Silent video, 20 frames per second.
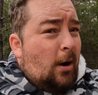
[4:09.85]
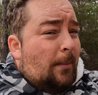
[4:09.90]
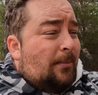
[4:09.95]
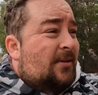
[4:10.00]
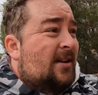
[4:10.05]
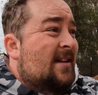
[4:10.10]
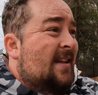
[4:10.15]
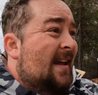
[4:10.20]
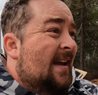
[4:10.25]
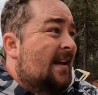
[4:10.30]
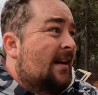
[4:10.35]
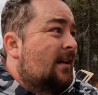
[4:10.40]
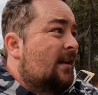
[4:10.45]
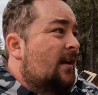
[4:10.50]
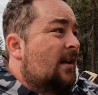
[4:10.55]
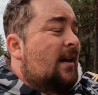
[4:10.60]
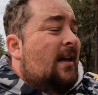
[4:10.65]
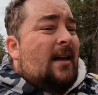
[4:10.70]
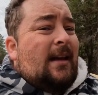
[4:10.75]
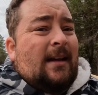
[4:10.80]
up-to-date
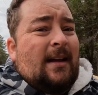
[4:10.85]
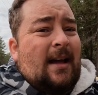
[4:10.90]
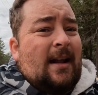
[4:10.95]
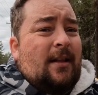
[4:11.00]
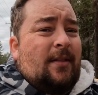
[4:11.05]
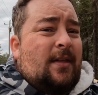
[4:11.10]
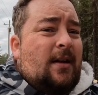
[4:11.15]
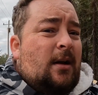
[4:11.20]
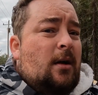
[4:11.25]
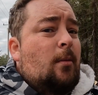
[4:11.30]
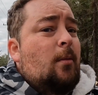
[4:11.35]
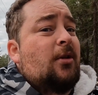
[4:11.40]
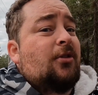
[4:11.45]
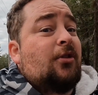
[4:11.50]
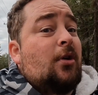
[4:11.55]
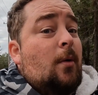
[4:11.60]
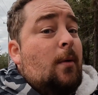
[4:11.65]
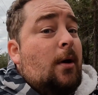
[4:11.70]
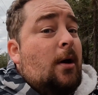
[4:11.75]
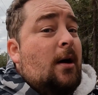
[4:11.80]
kind of thing on what's
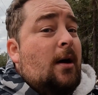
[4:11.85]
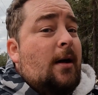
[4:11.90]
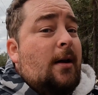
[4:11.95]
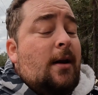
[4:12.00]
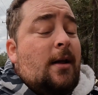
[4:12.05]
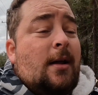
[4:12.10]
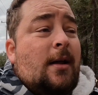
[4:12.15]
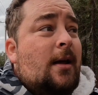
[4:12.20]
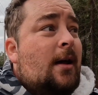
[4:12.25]
going on,